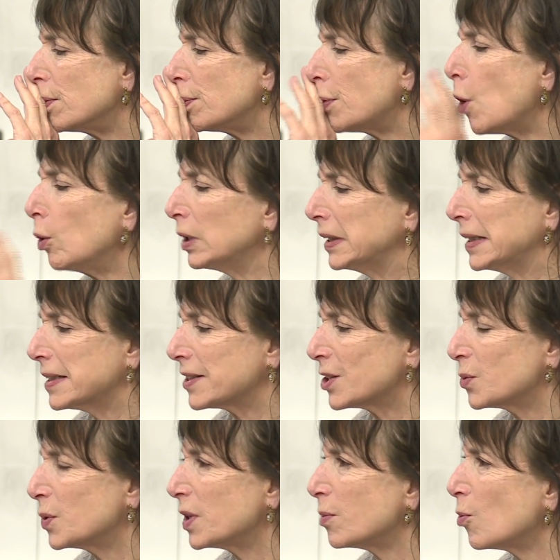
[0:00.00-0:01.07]

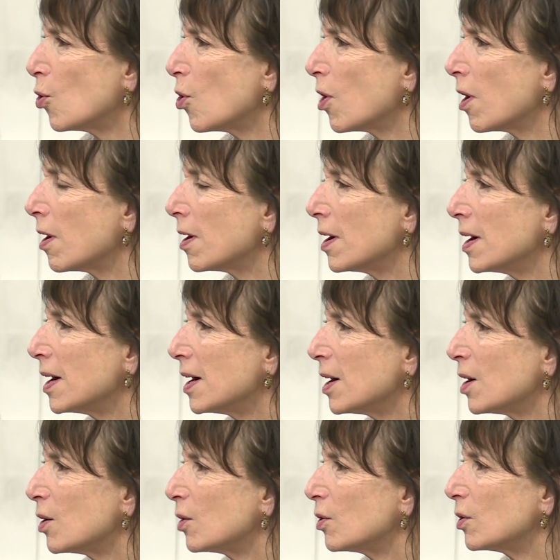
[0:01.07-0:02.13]
boldness, with more
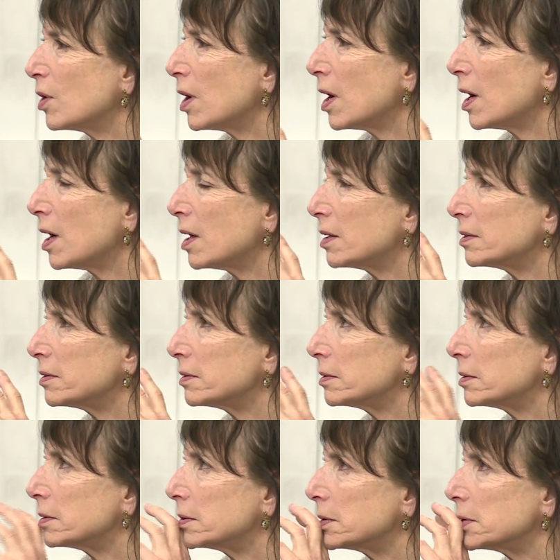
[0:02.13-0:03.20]

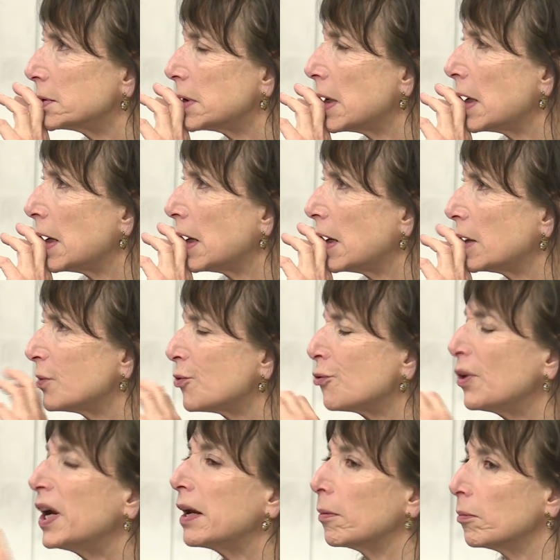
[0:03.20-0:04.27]

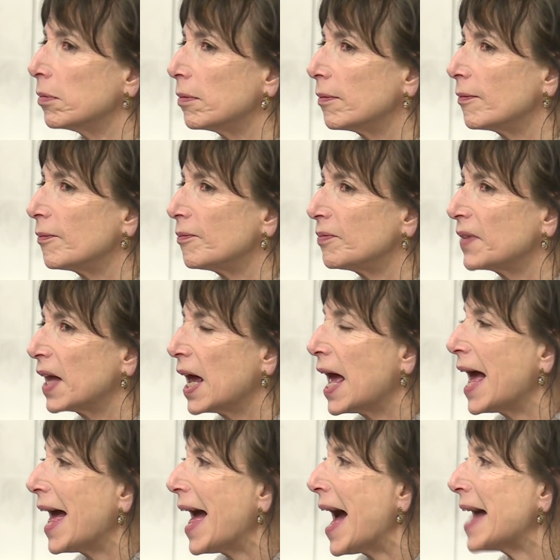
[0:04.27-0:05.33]
freedom.
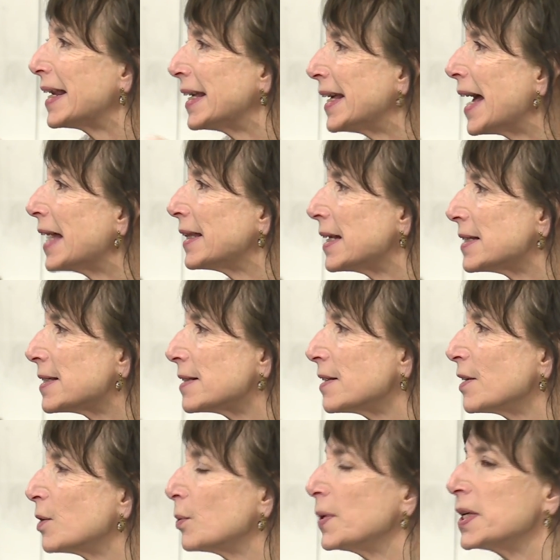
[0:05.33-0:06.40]
And again, that's
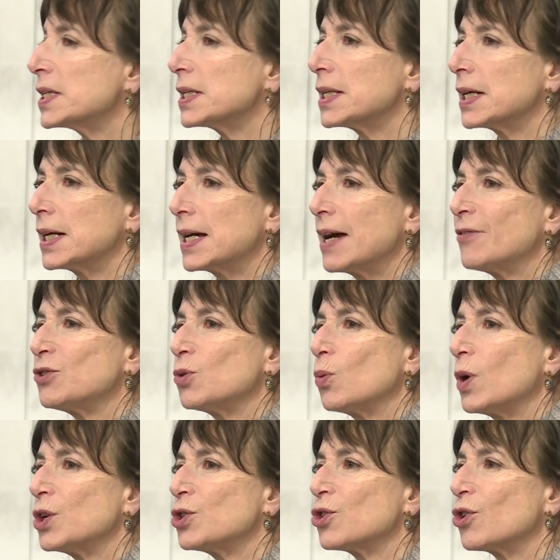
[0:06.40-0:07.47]
another reason that I have to
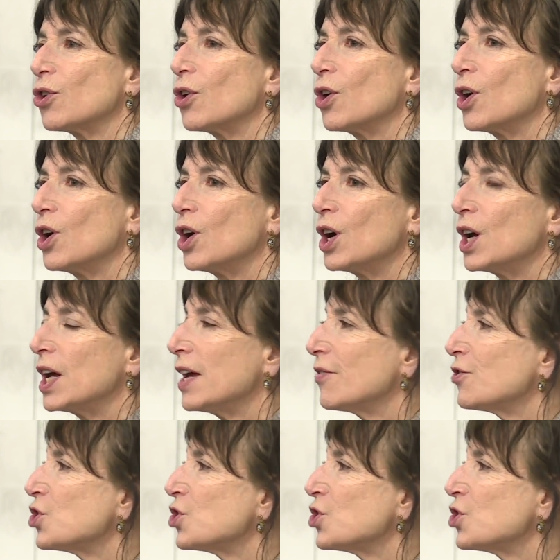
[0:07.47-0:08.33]
wonder if